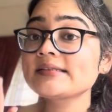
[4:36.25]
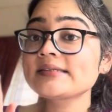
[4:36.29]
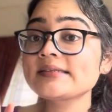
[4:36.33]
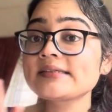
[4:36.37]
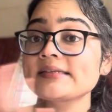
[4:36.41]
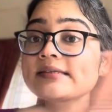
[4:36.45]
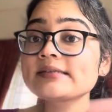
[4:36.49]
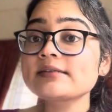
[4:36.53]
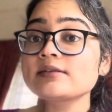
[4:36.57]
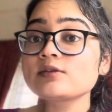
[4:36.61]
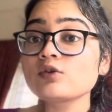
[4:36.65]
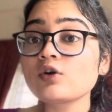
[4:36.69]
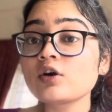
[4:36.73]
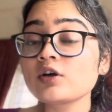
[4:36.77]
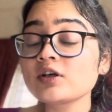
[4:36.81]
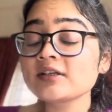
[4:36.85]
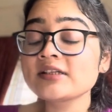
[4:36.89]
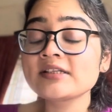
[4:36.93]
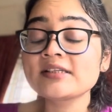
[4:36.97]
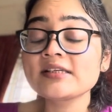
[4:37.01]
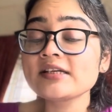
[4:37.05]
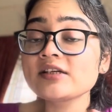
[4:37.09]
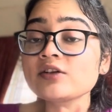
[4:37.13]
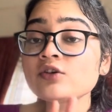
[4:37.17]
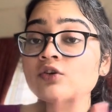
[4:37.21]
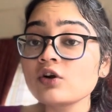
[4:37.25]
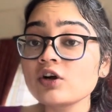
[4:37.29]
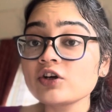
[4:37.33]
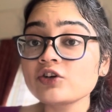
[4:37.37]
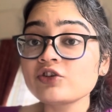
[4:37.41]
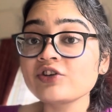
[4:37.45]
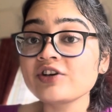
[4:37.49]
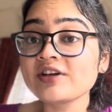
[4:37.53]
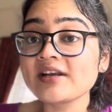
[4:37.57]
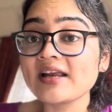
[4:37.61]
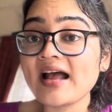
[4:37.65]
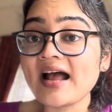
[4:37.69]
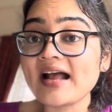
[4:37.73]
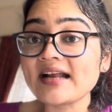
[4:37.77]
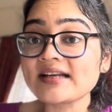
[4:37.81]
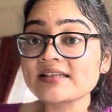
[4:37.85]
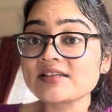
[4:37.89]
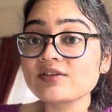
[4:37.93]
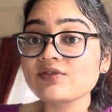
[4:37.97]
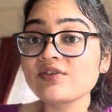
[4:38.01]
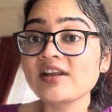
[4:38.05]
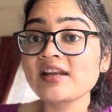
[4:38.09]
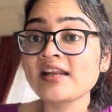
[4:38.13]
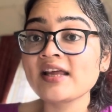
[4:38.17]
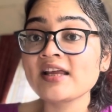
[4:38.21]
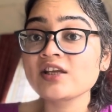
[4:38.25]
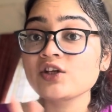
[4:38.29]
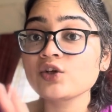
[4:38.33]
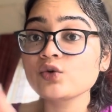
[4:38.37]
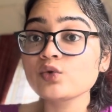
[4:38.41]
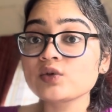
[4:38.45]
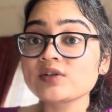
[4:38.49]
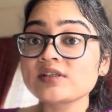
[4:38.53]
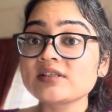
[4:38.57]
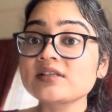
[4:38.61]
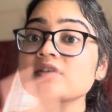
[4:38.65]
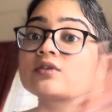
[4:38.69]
did not react when I used